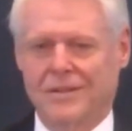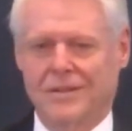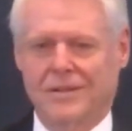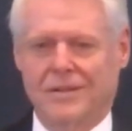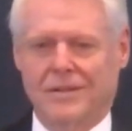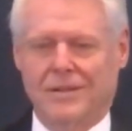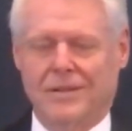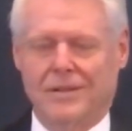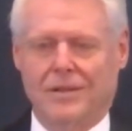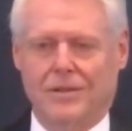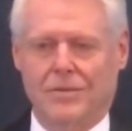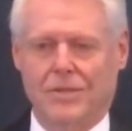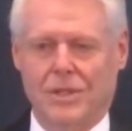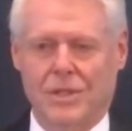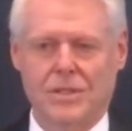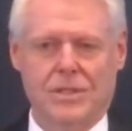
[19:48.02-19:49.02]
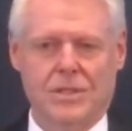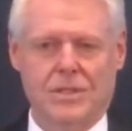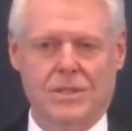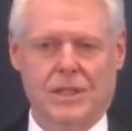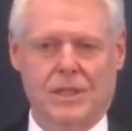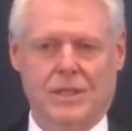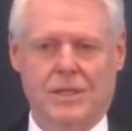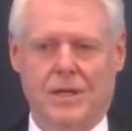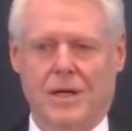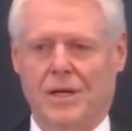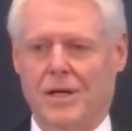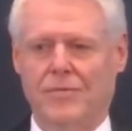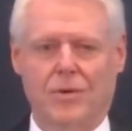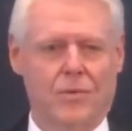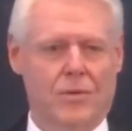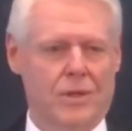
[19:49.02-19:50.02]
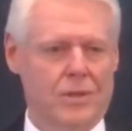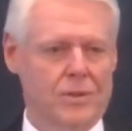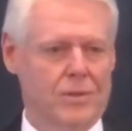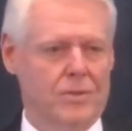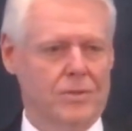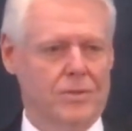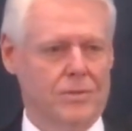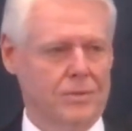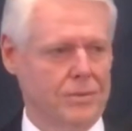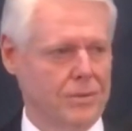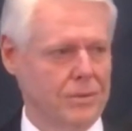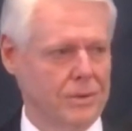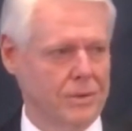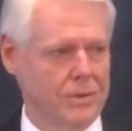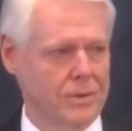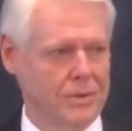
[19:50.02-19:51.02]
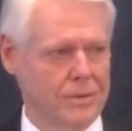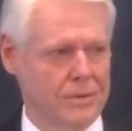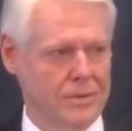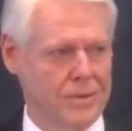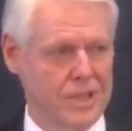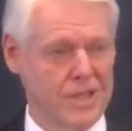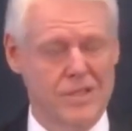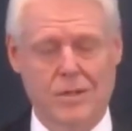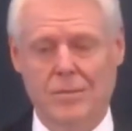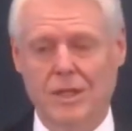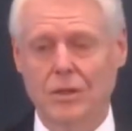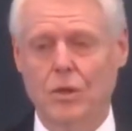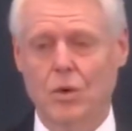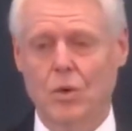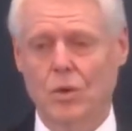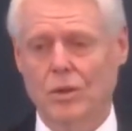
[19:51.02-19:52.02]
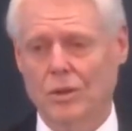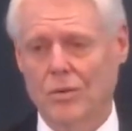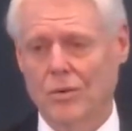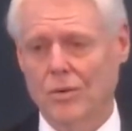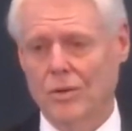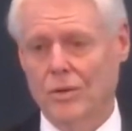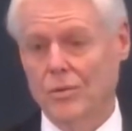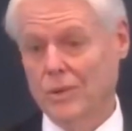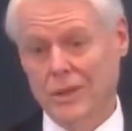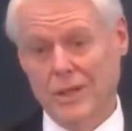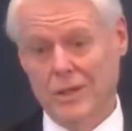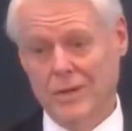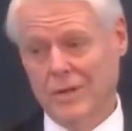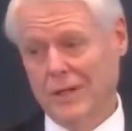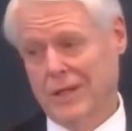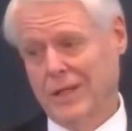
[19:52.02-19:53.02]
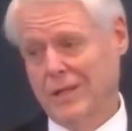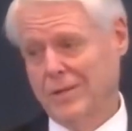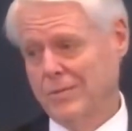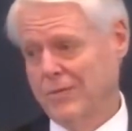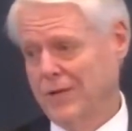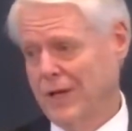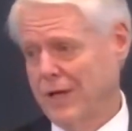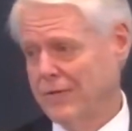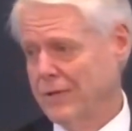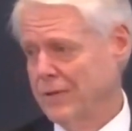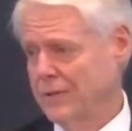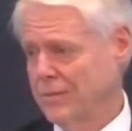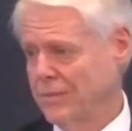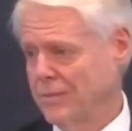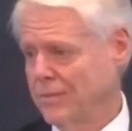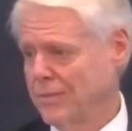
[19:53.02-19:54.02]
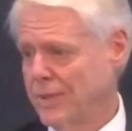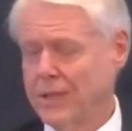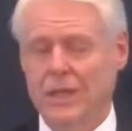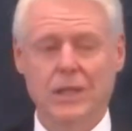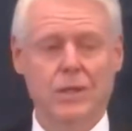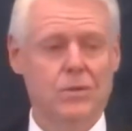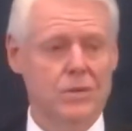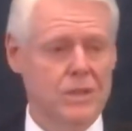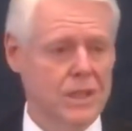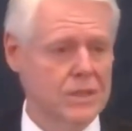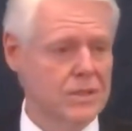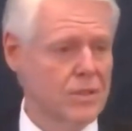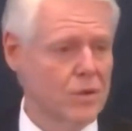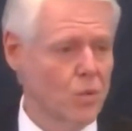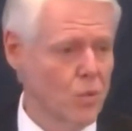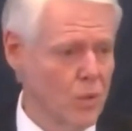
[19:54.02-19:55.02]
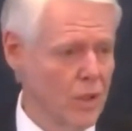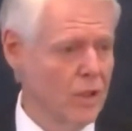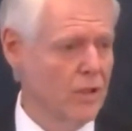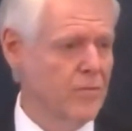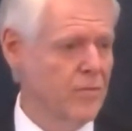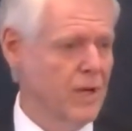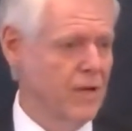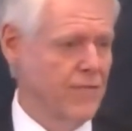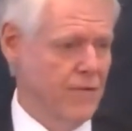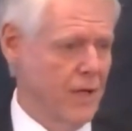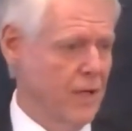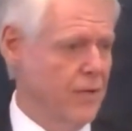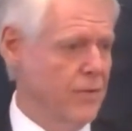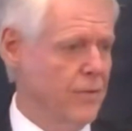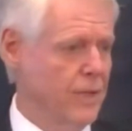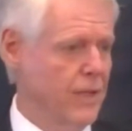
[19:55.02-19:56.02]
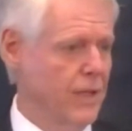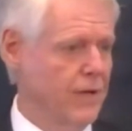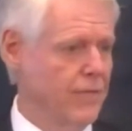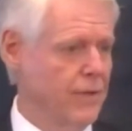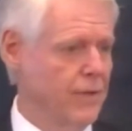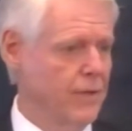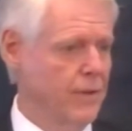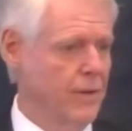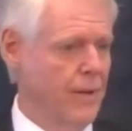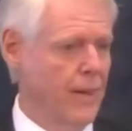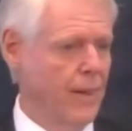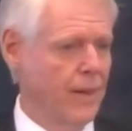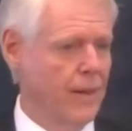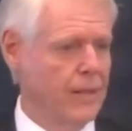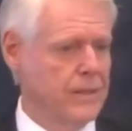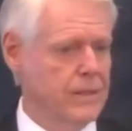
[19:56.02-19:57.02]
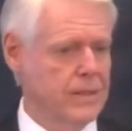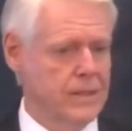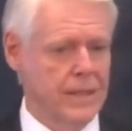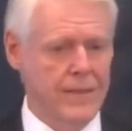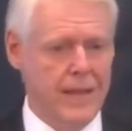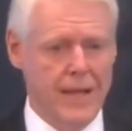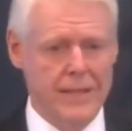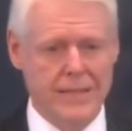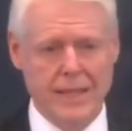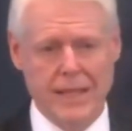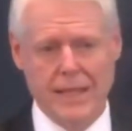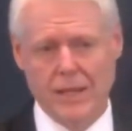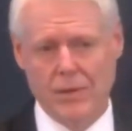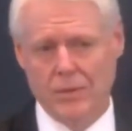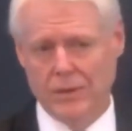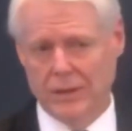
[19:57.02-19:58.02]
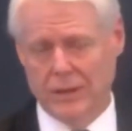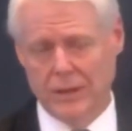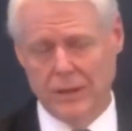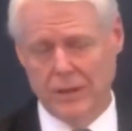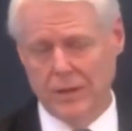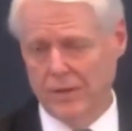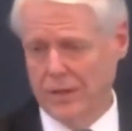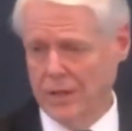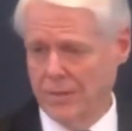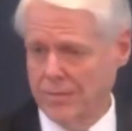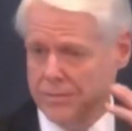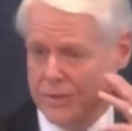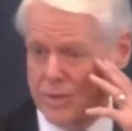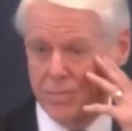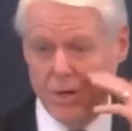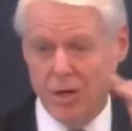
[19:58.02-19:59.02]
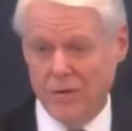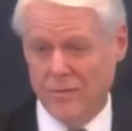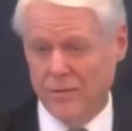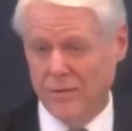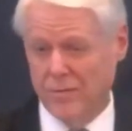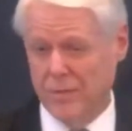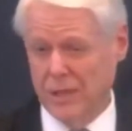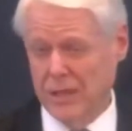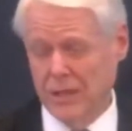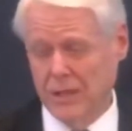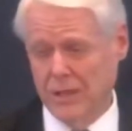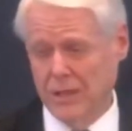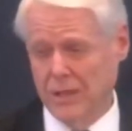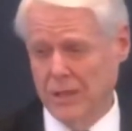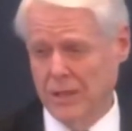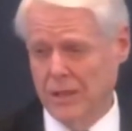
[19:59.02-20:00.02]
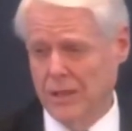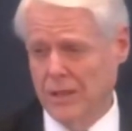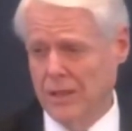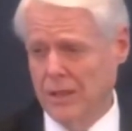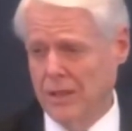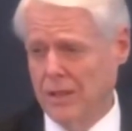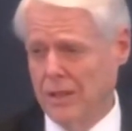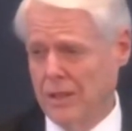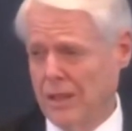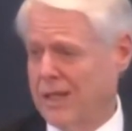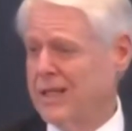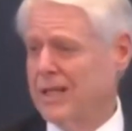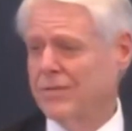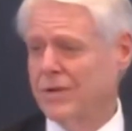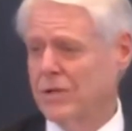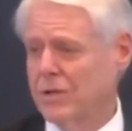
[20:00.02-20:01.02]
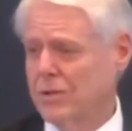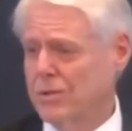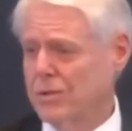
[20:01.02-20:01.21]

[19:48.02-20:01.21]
You know, Jesus said, Not everyone who says to me, Lord, Lord, will enter the kingdom of heaven, but he who does the will of my Father in heaven. He says, In that day I will declare them, Depart from me. I never knew you.